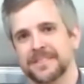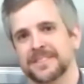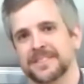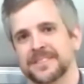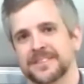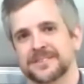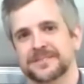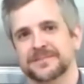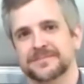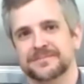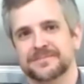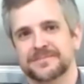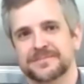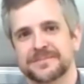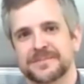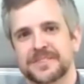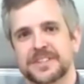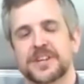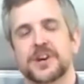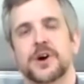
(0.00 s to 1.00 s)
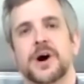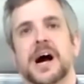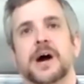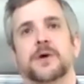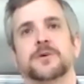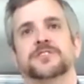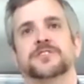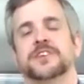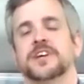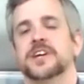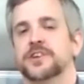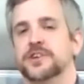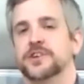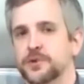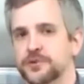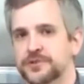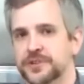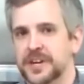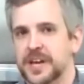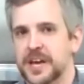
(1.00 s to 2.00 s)
I would say
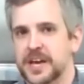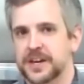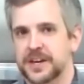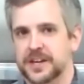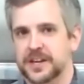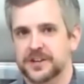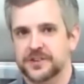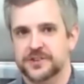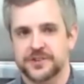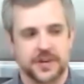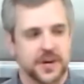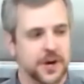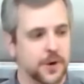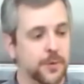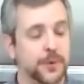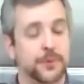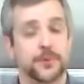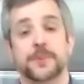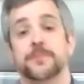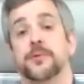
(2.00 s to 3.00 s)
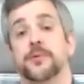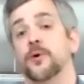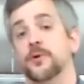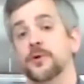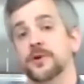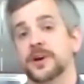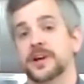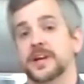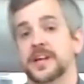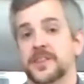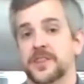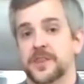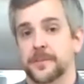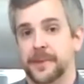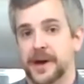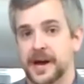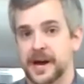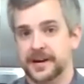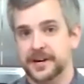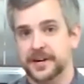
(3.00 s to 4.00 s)
use an 8-inch. When we pour in the
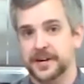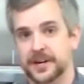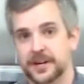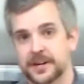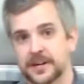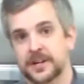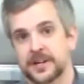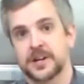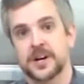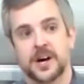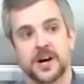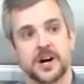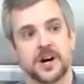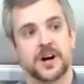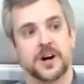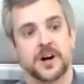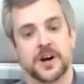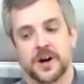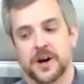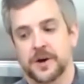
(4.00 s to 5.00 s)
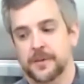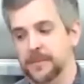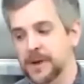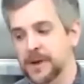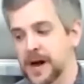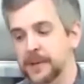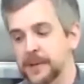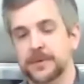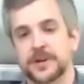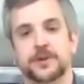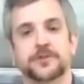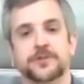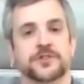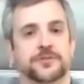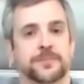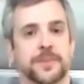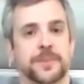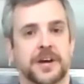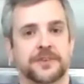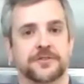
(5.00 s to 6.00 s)
batter, I'm going to use a
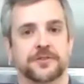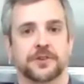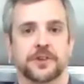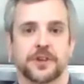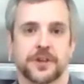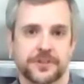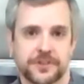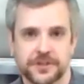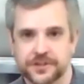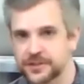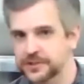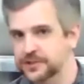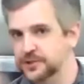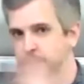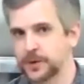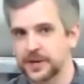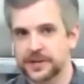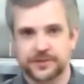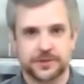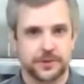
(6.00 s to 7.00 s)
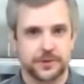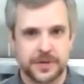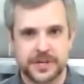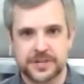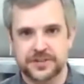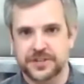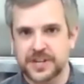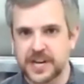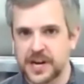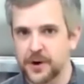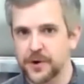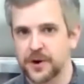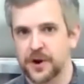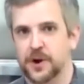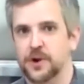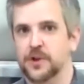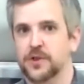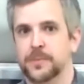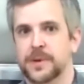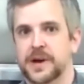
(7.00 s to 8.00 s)
spatula to just quick squeegee out
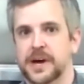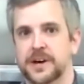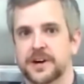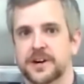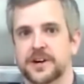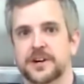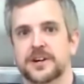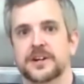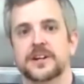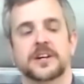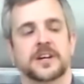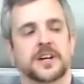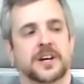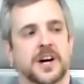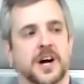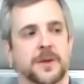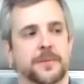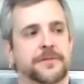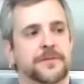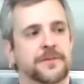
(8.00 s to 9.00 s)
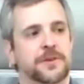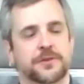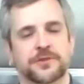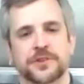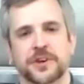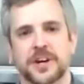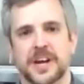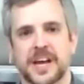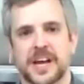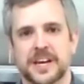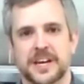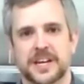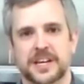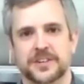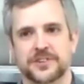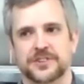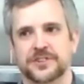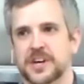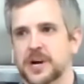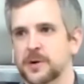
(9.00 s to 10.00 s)
all the batter. If you're using an
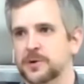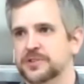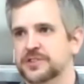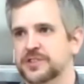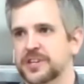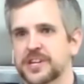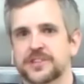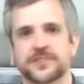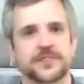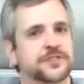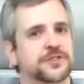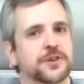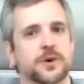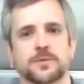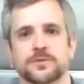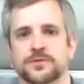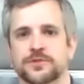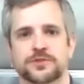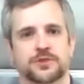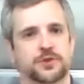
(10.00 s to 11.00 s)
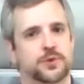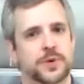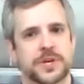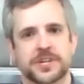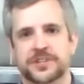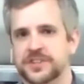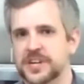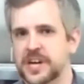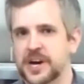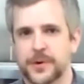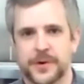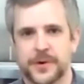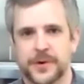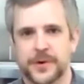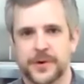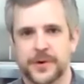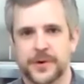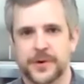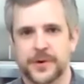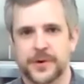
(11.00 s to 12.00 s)
8-inch, I would say just don't squeegee out
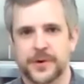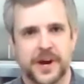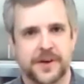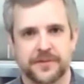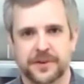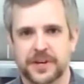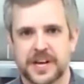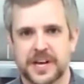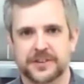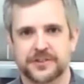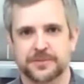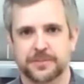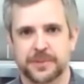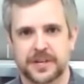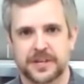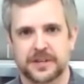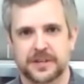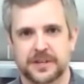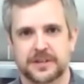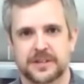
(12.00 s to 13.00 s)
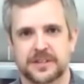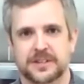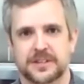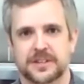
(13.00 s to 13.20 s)
every last bit.